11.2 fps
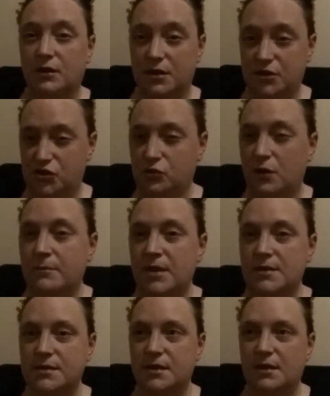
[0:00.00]
got
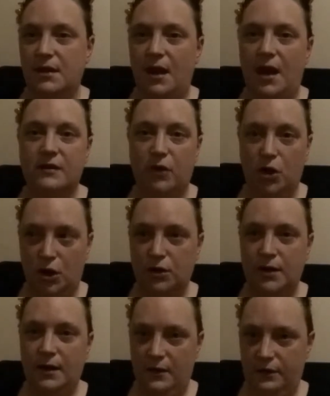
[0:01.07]
enjoyment out of
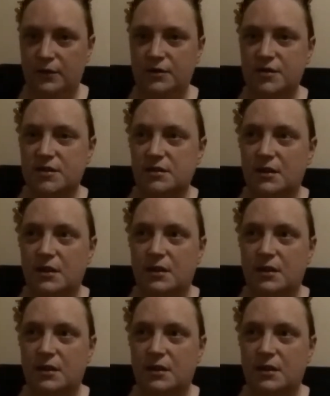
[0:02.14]
hurting others,